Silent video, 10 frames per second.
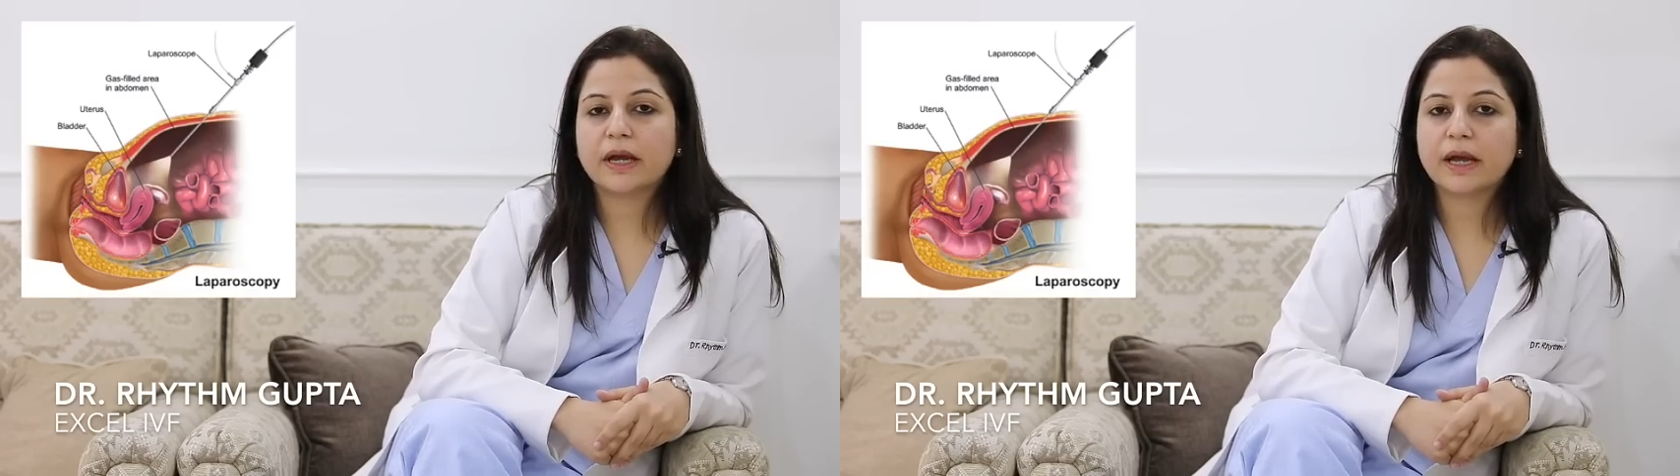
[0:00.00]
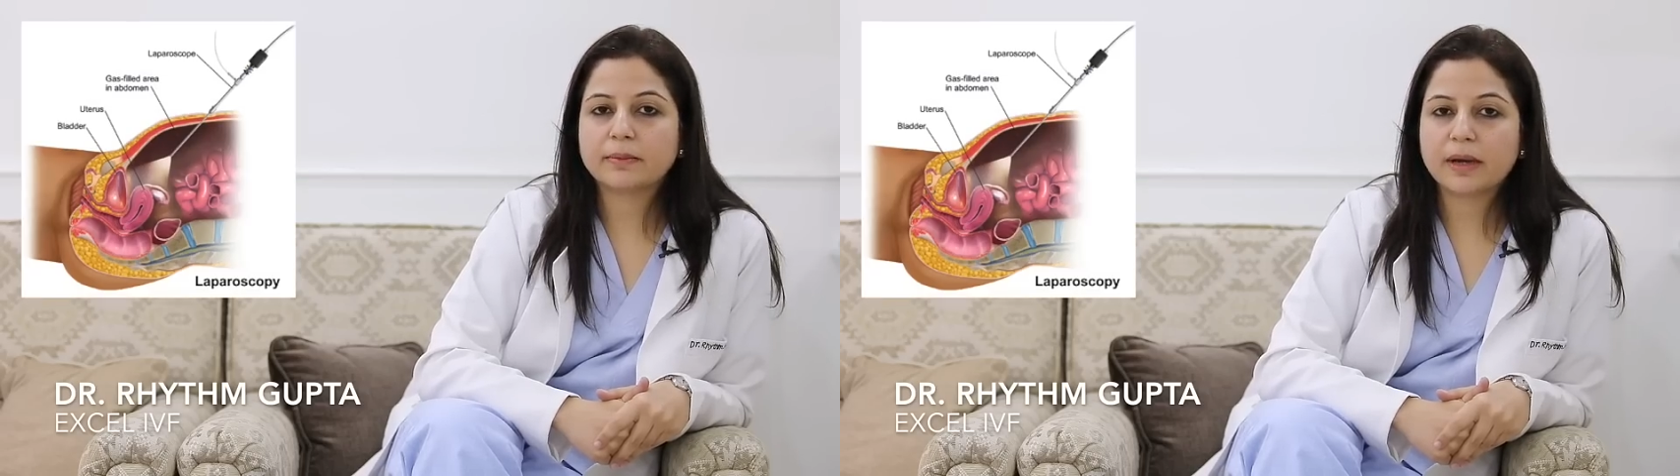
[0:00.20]

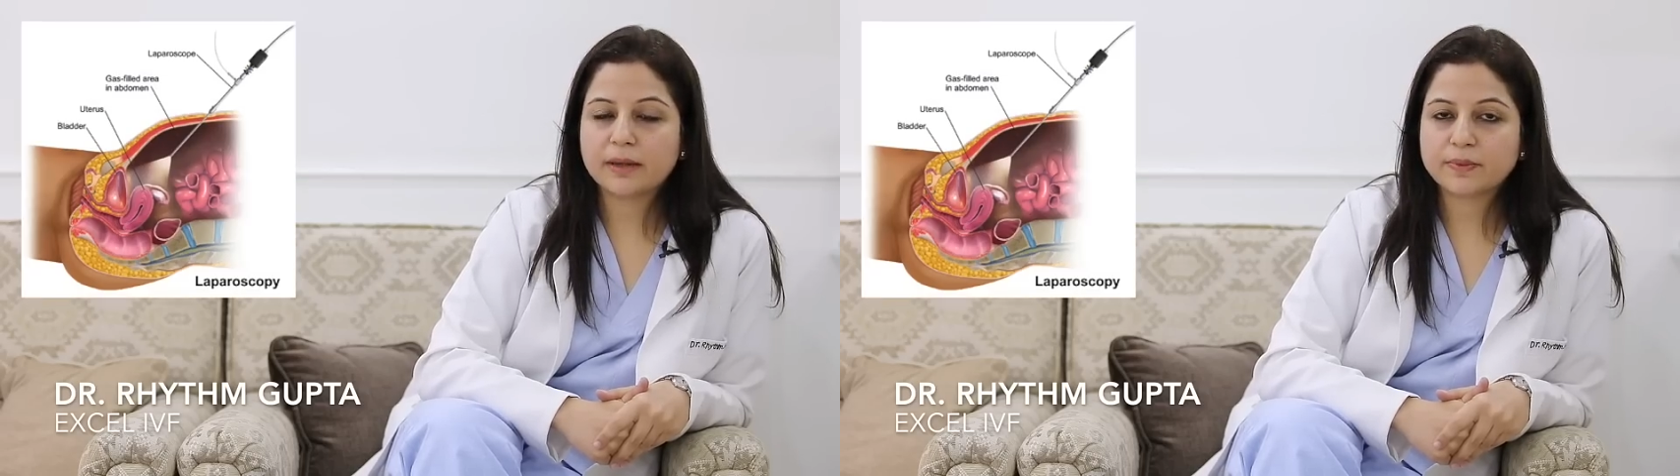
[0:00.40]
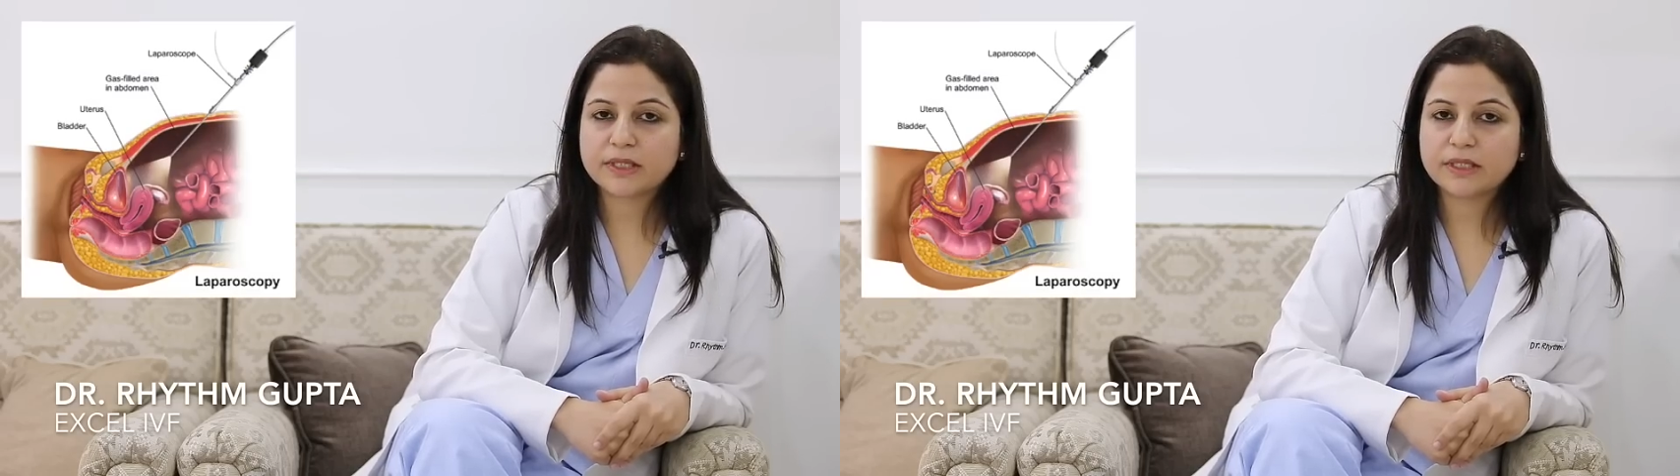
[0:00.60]
and
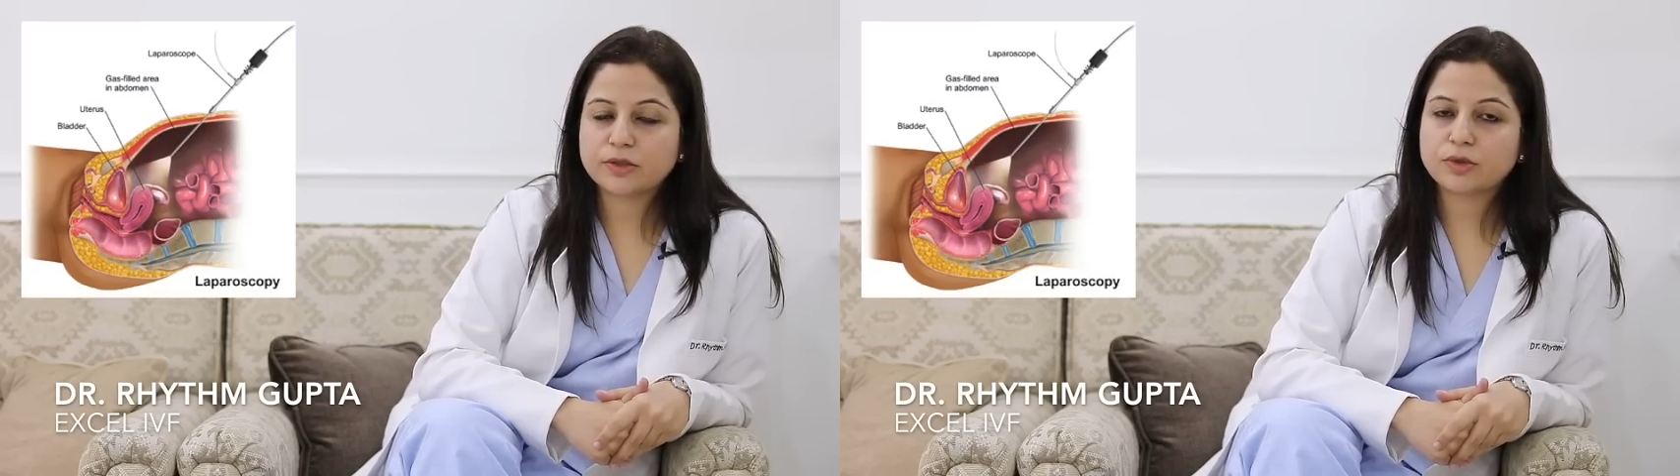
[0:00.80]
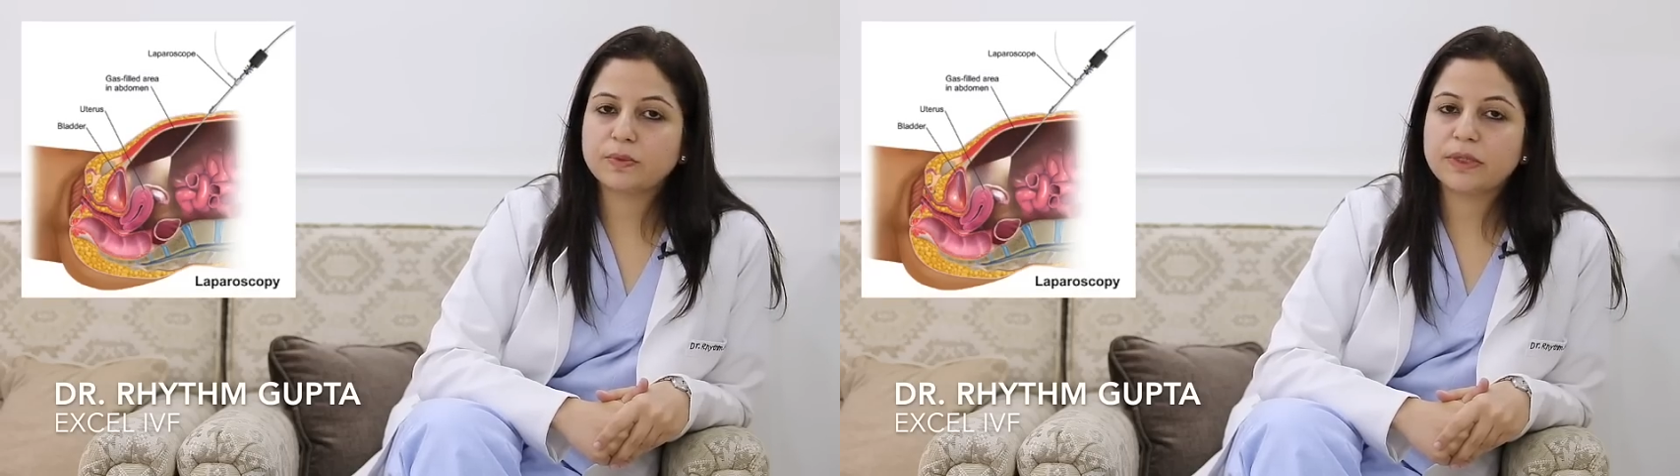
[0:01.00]

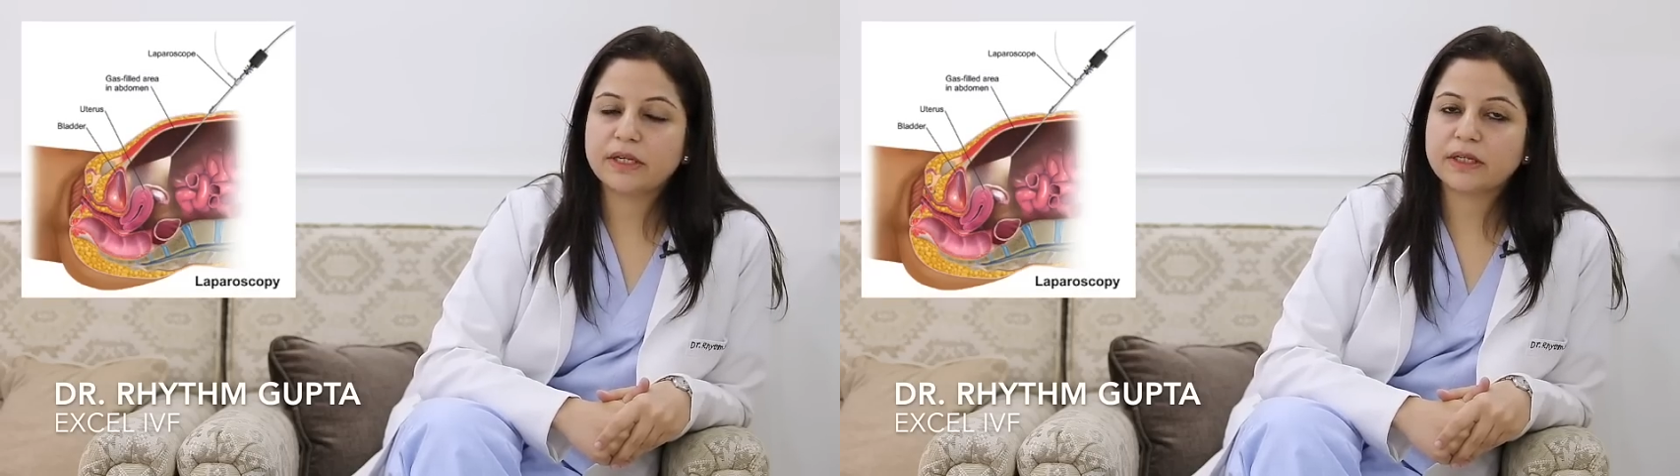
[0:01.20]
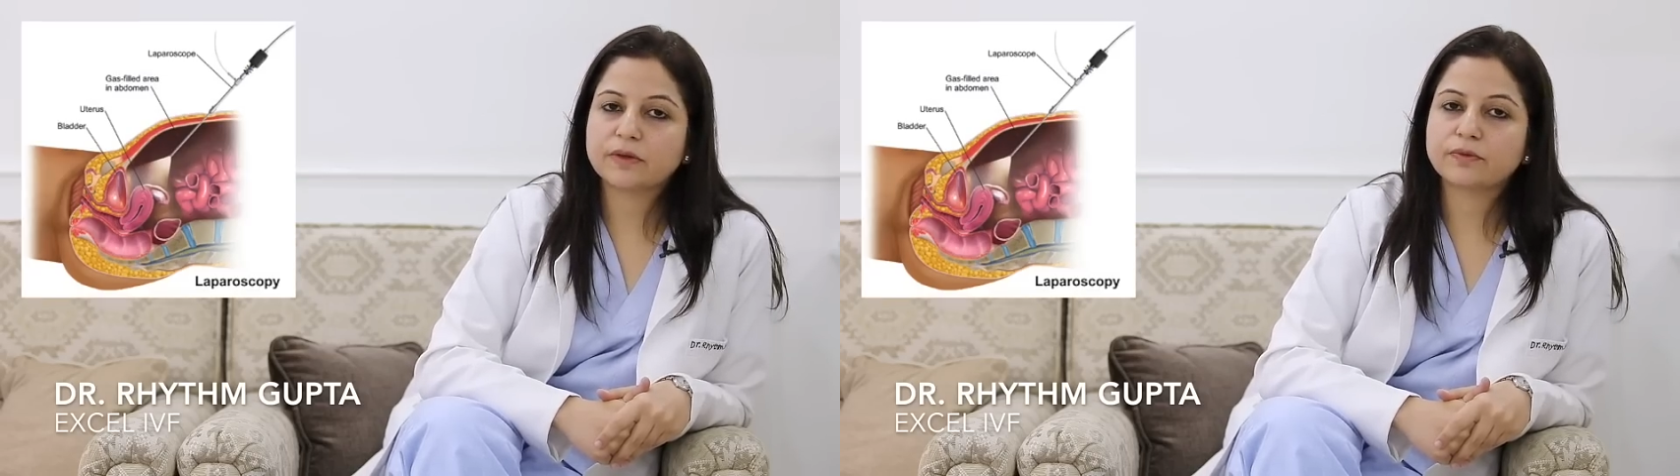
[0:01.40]
biopsies to be
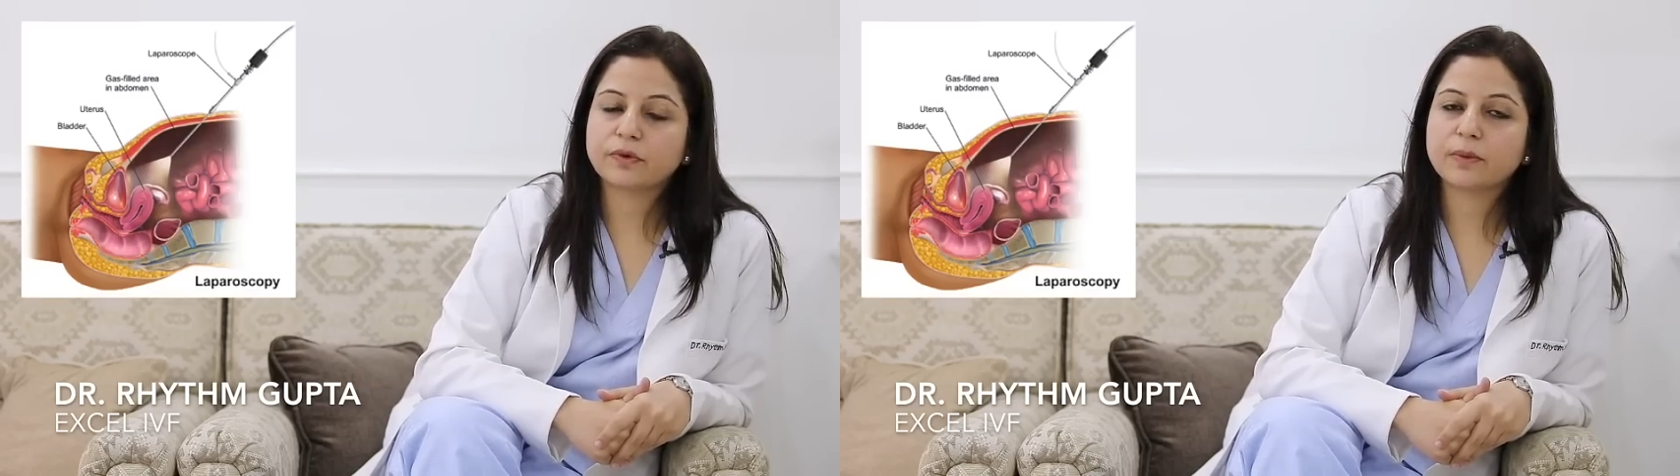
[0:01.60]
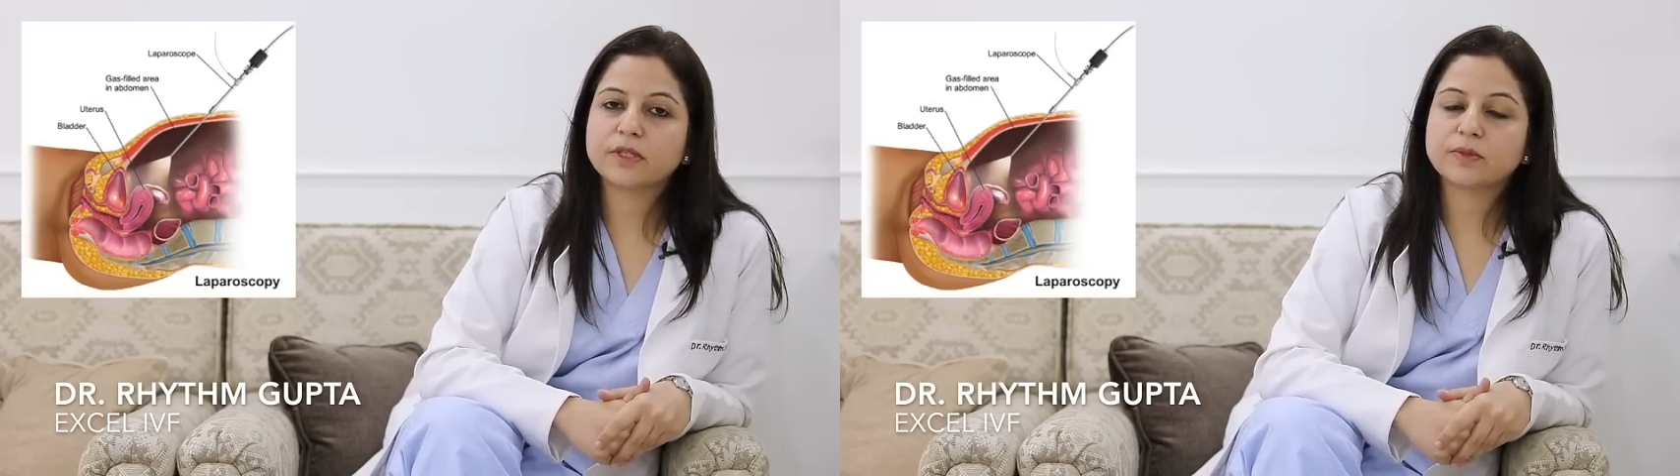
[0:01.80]
taken
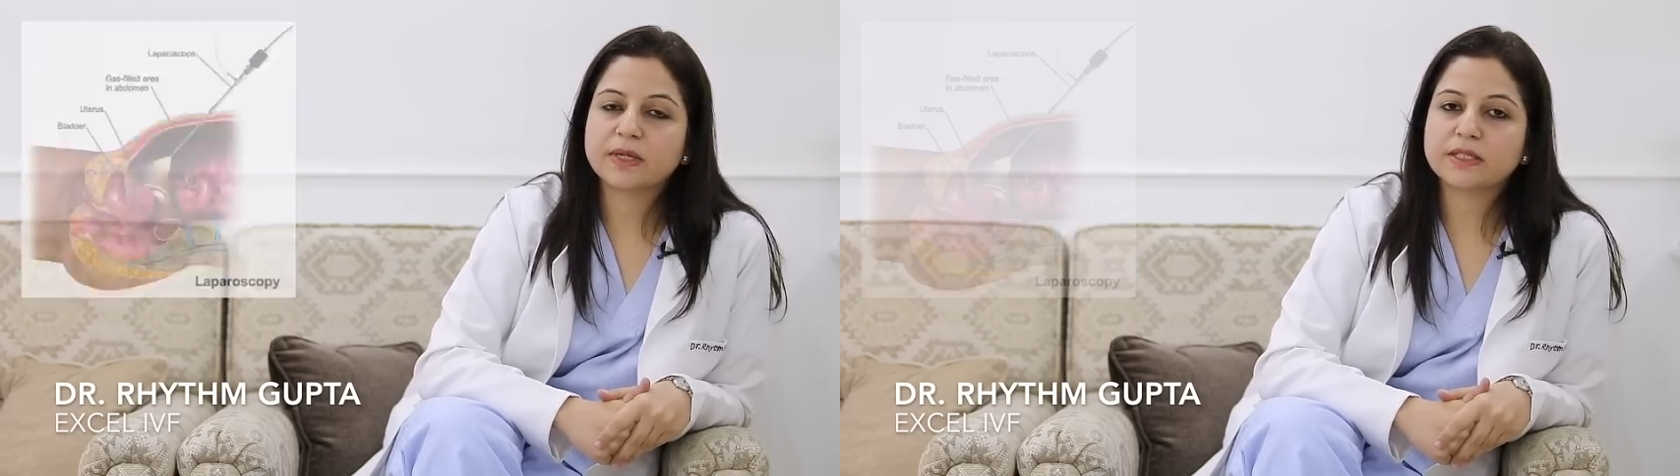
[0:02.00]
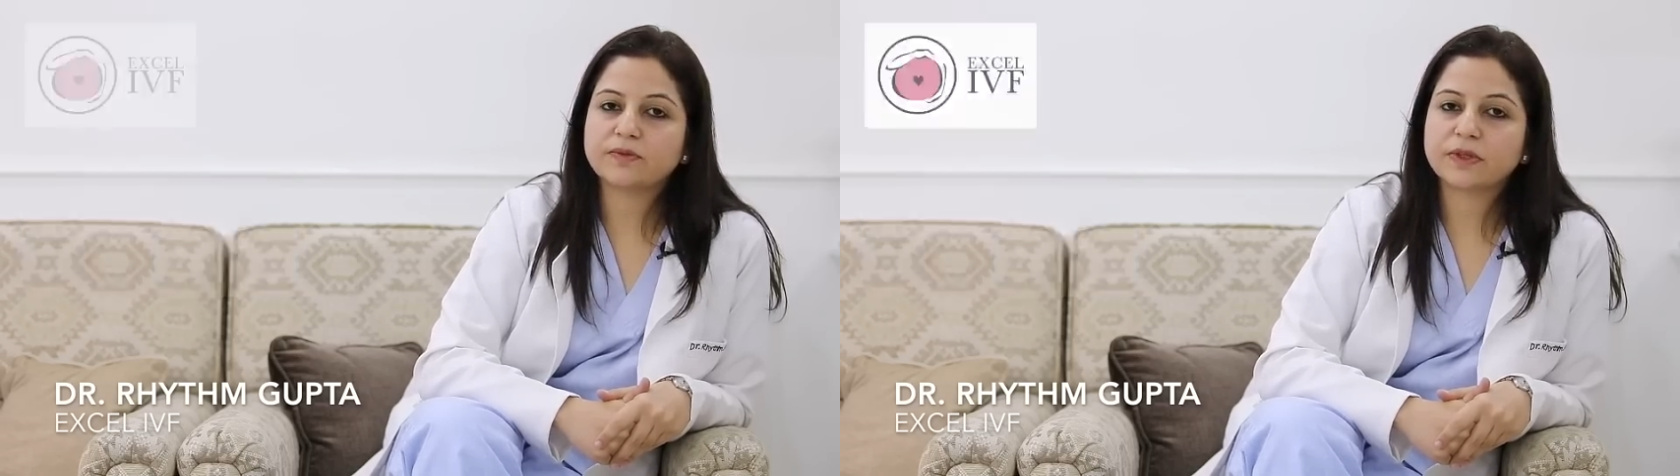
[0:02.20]
from the
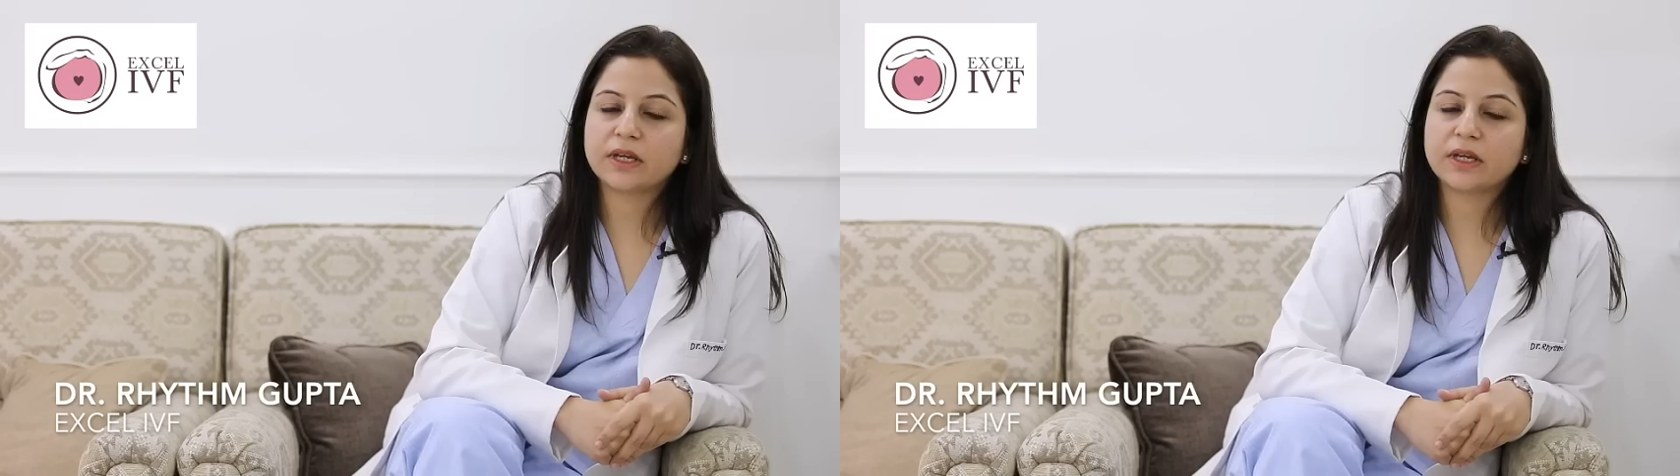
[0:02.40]
specific